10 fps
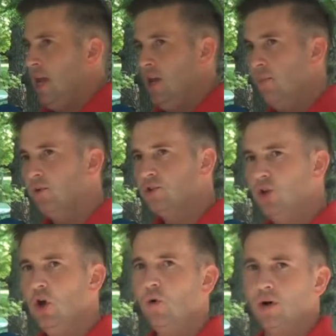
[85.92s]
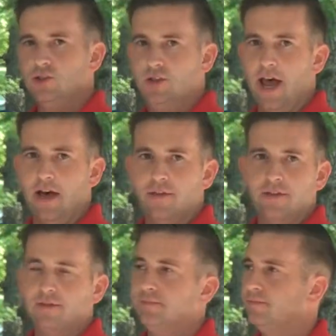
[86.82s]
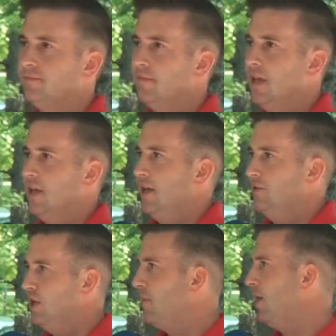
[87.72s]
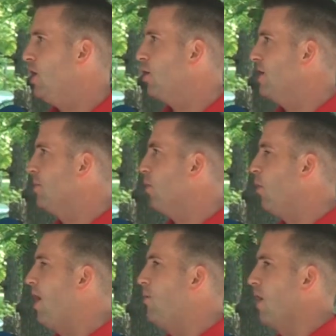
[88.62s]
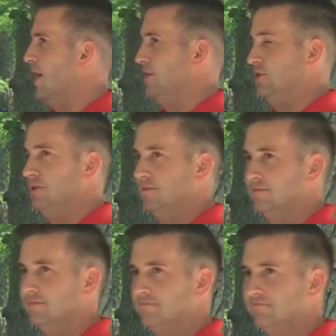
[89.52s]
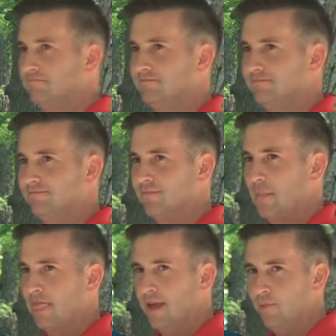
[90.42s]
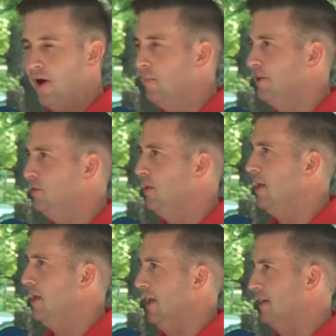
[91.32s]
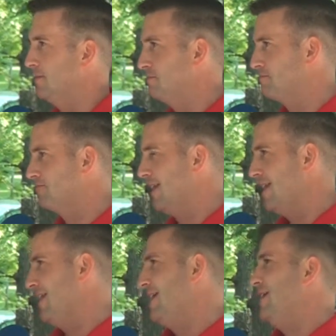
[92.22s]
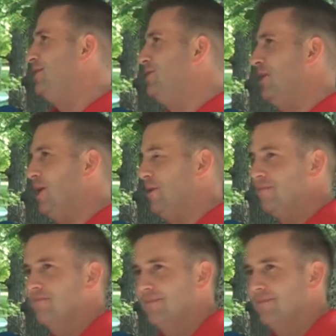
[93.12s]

Number two was death. Does anybody know what number one was? Public speaking. So,